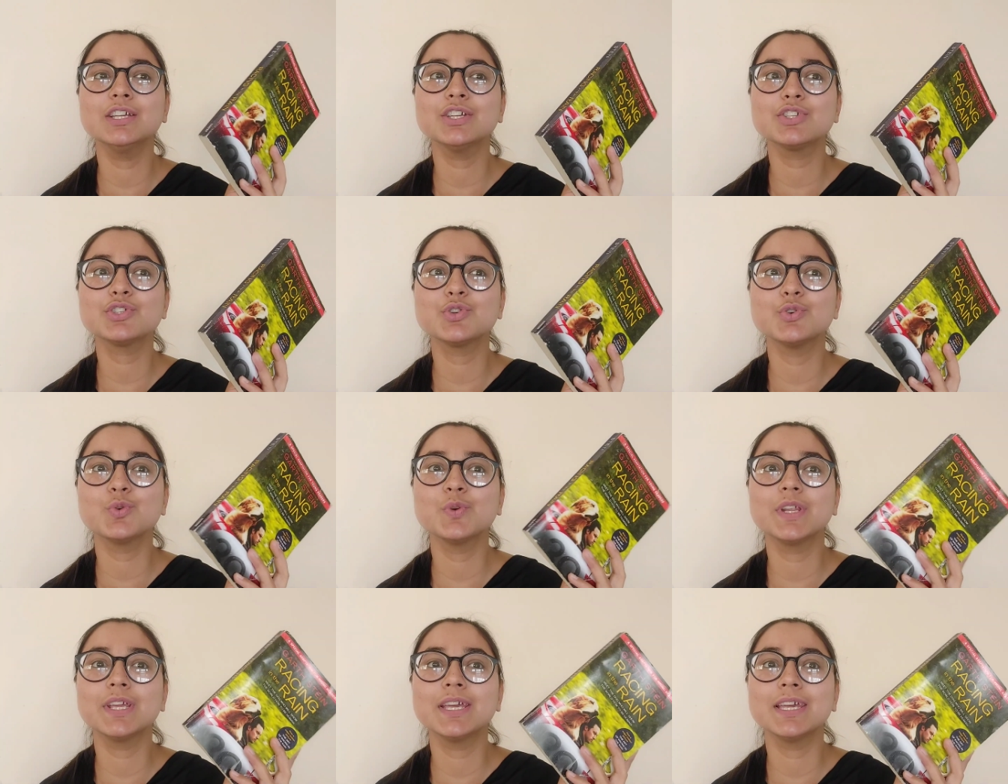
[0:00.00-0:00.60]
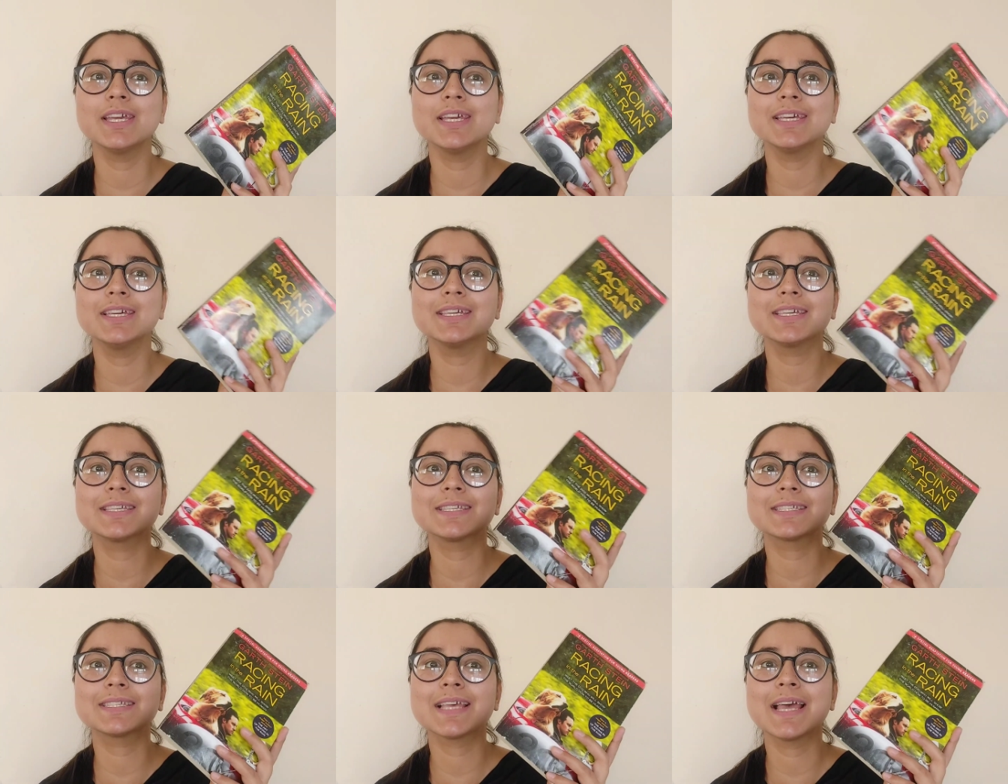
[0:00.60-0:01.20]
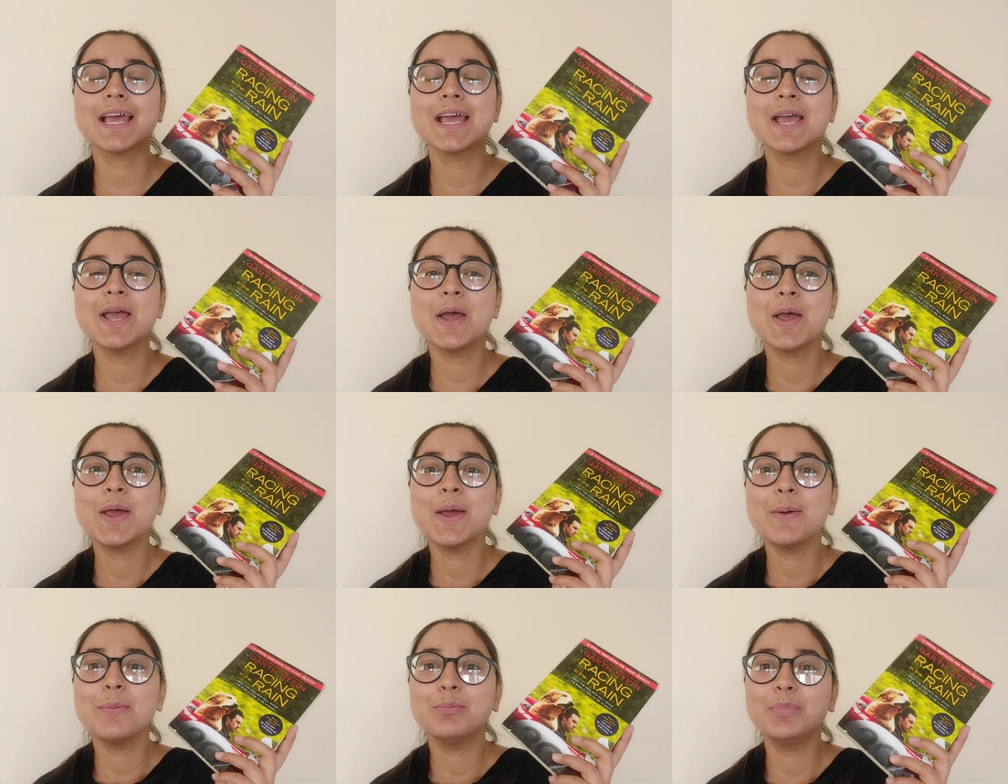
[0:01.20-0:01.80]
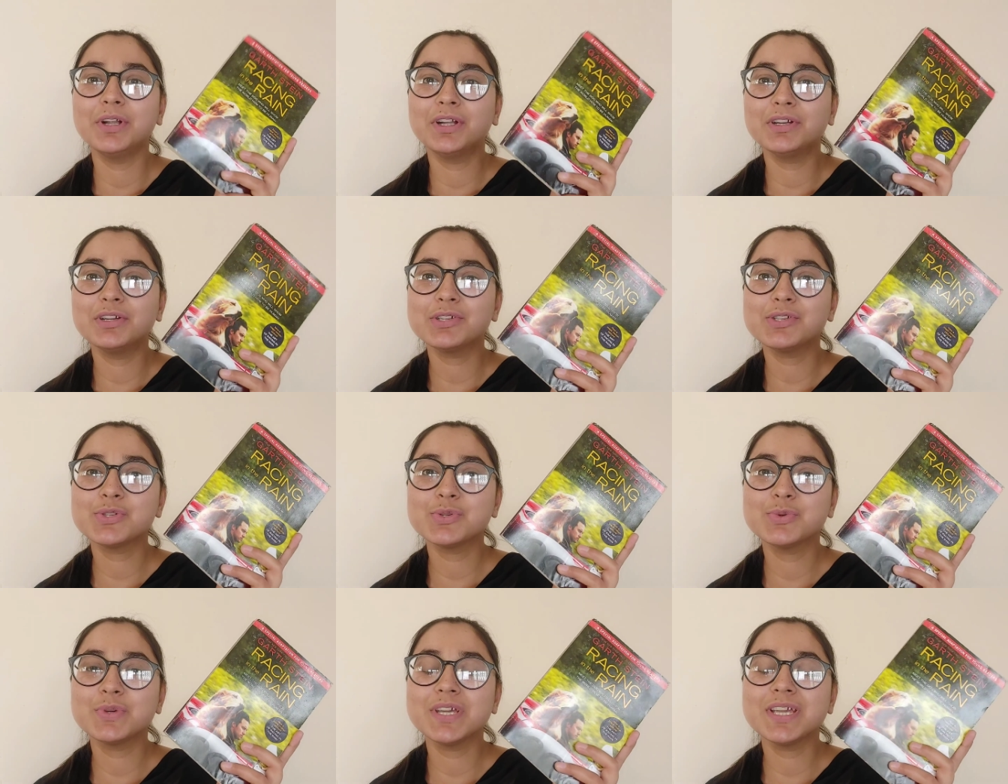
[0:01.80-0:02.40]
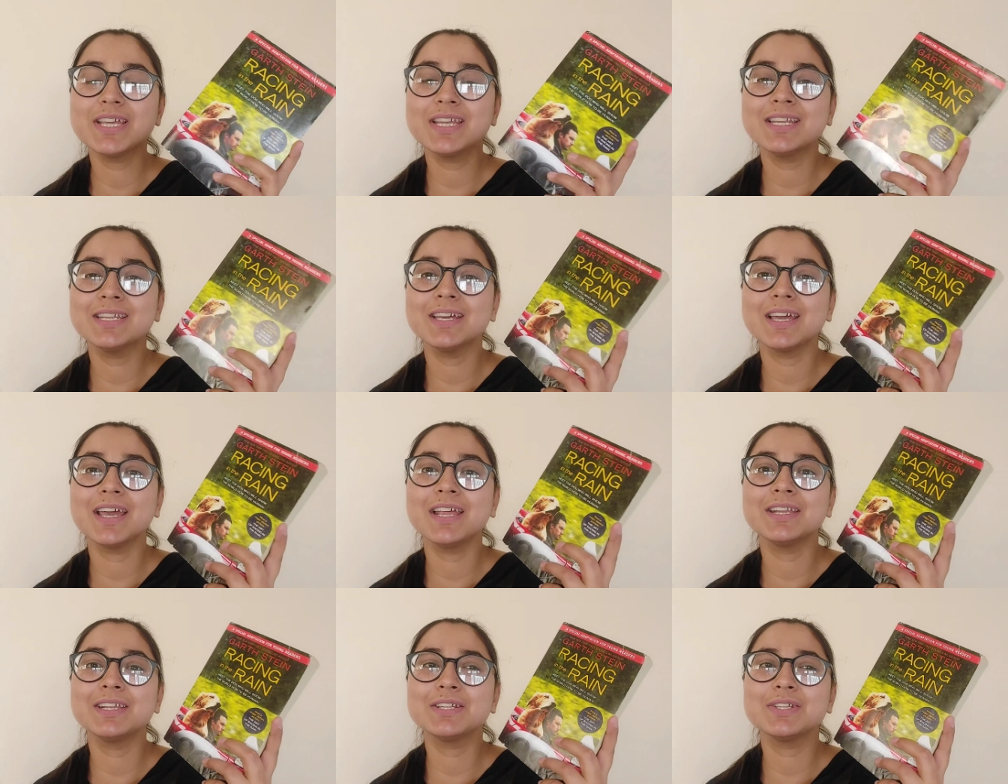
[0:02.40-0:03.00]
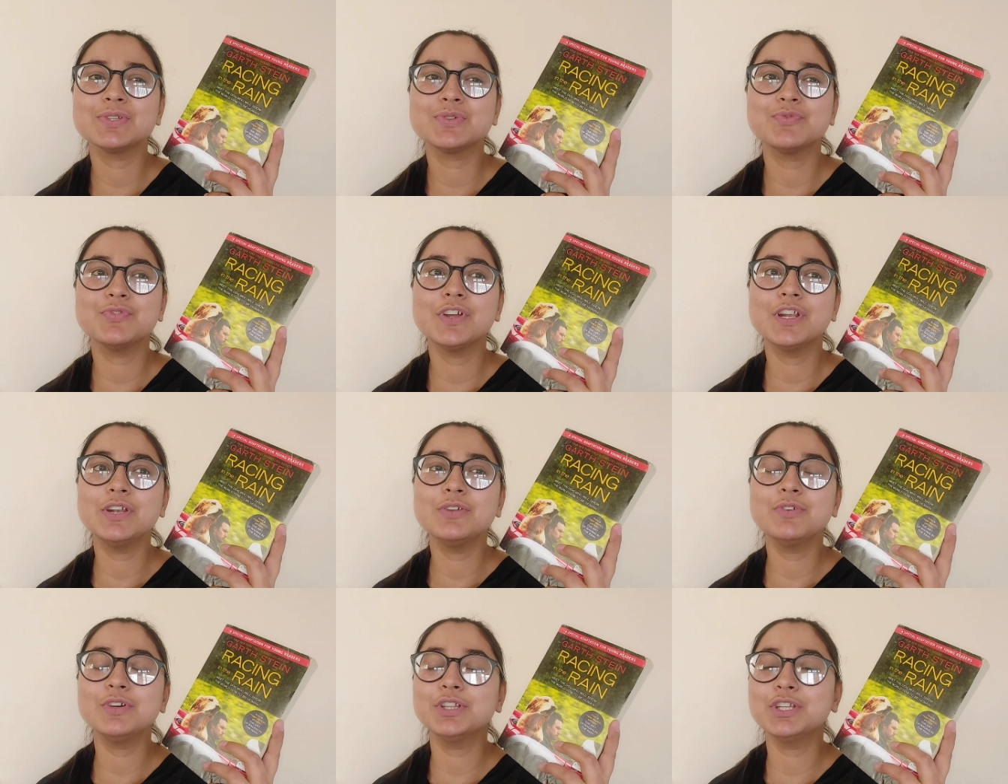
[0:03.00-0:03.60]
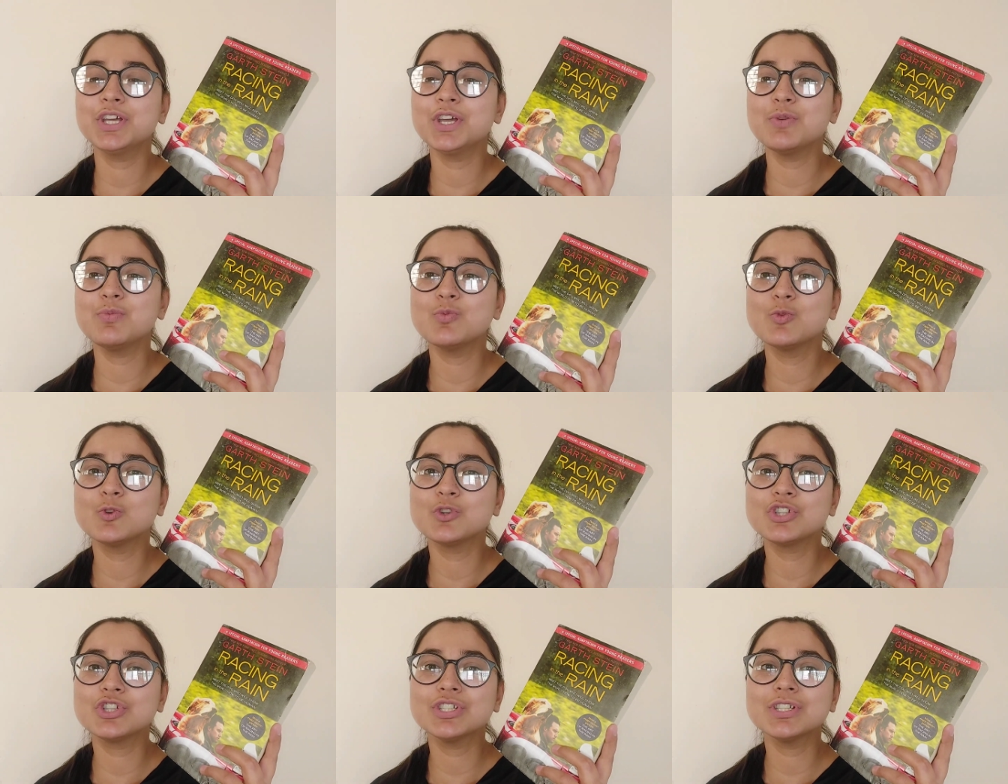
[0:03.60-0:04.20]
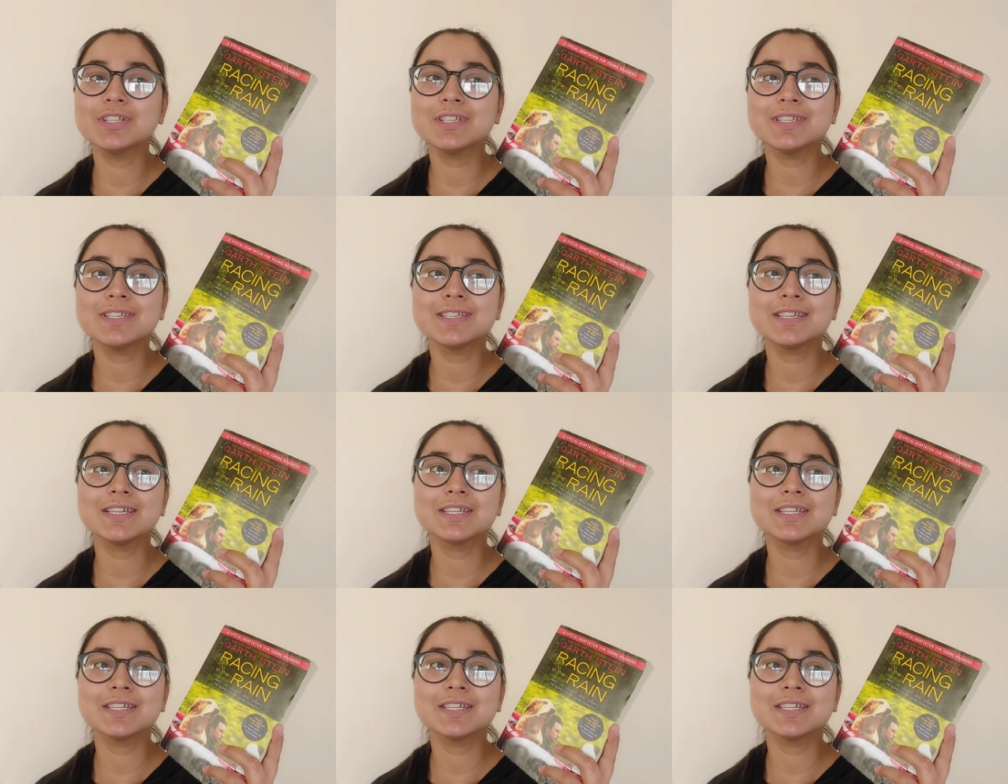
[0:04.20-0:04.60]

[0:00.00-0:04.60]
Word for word: The story is bittersweet and it's filled with emotions.